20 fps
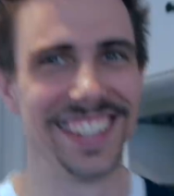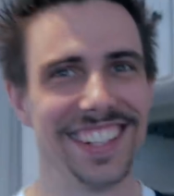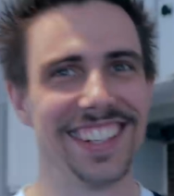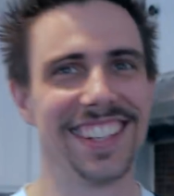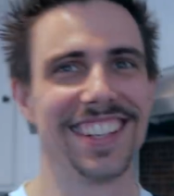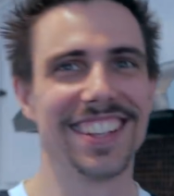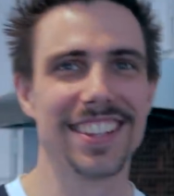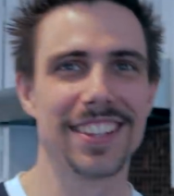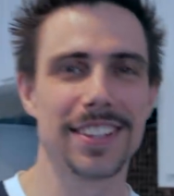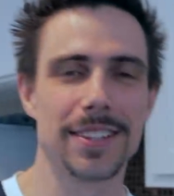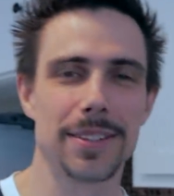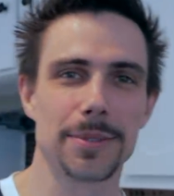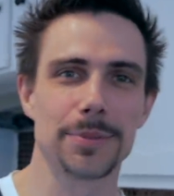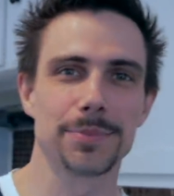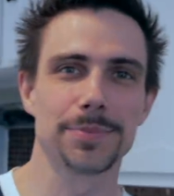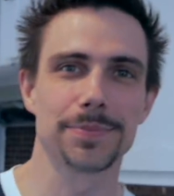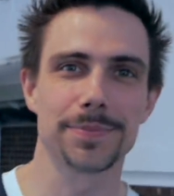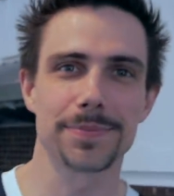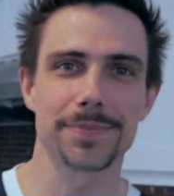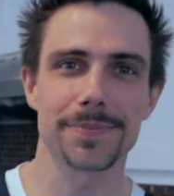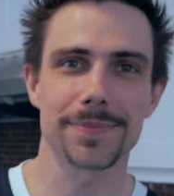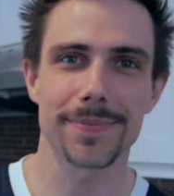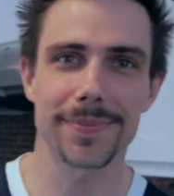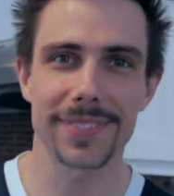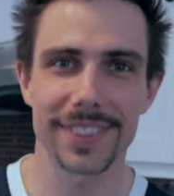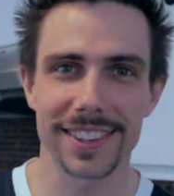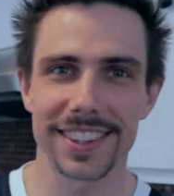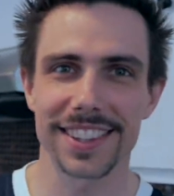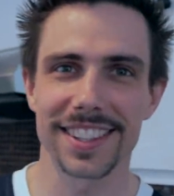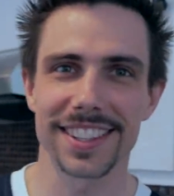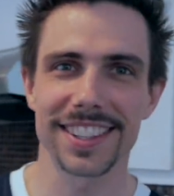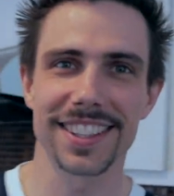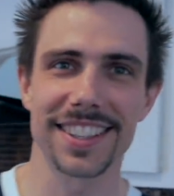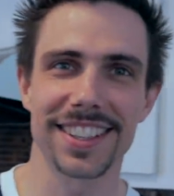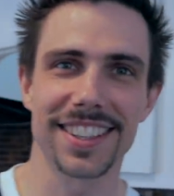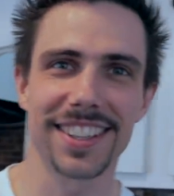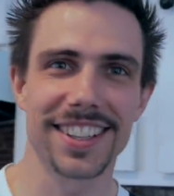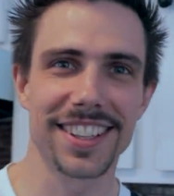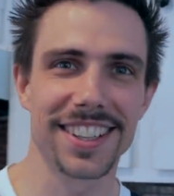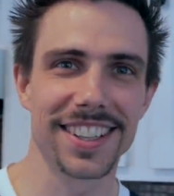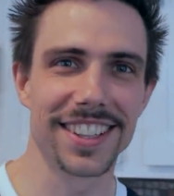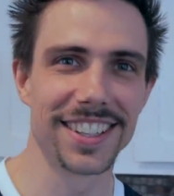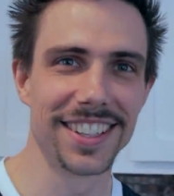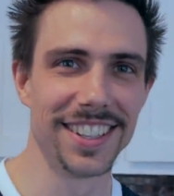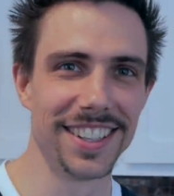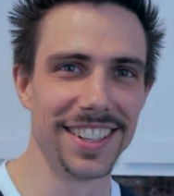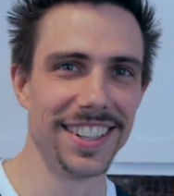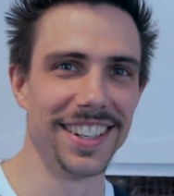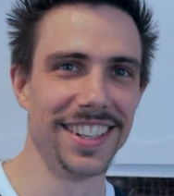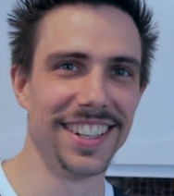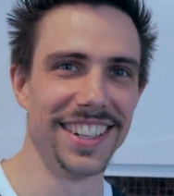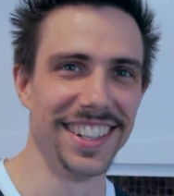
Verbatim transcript: Actually, people ask me if we're living together.